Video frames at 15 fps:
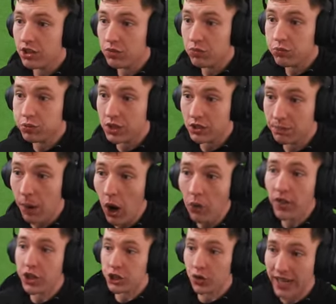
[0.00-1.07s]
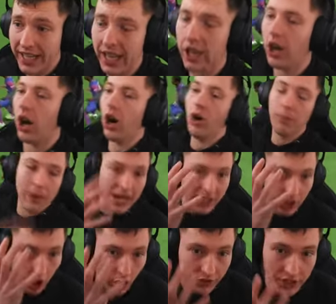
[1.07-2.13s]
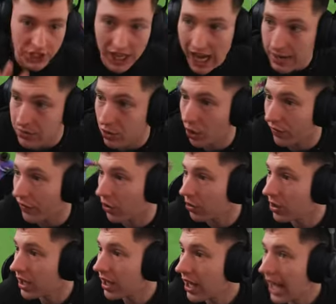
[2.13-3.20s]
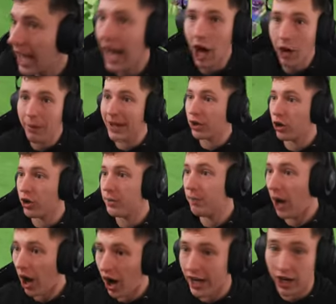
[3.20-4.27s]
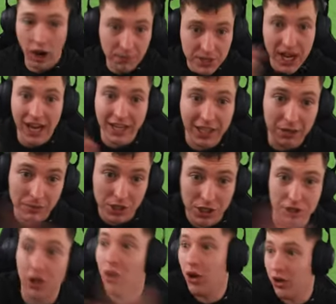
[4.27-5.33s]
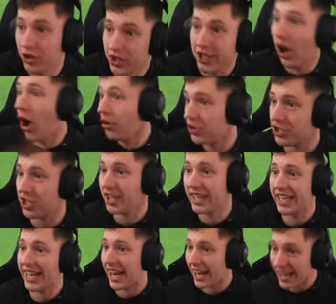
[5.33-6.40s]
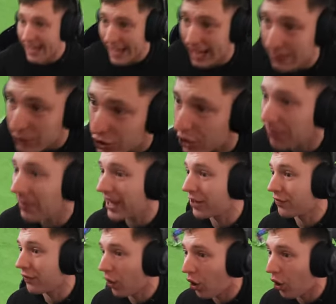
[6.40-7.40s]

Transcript: Pull the trigger. Oh my god, this game's awful. How am I not in behind? I'm telling him to turn constantly and he keeps dribbling